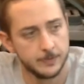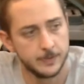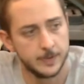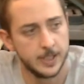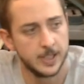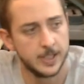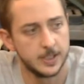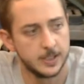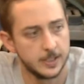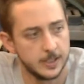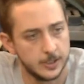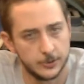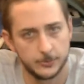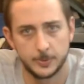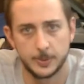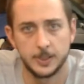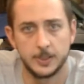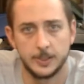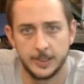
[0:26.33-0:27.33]
that has
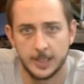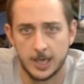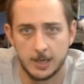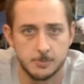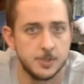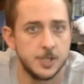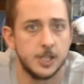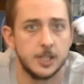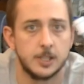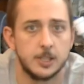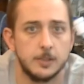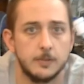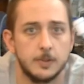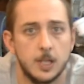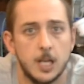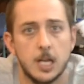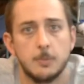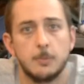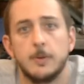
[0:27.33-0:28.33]
been the object of a
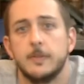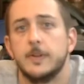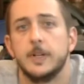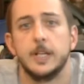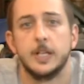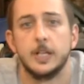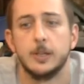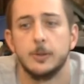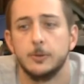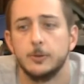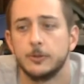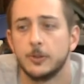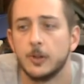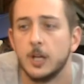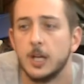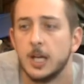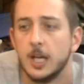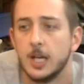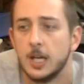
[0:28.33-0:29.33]
lot of my
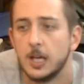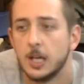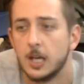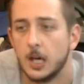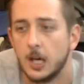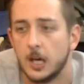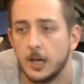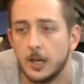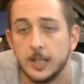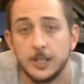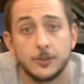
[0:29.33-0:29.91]
videos,